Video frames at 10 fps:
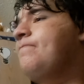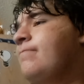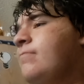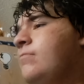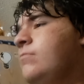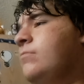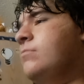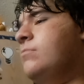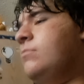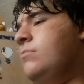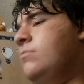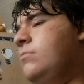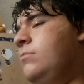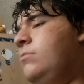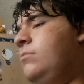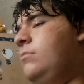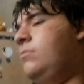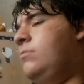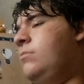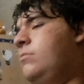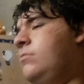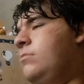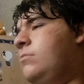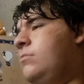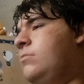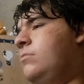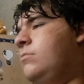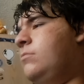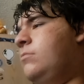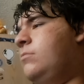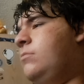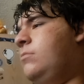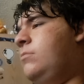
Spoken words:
(no one is talking)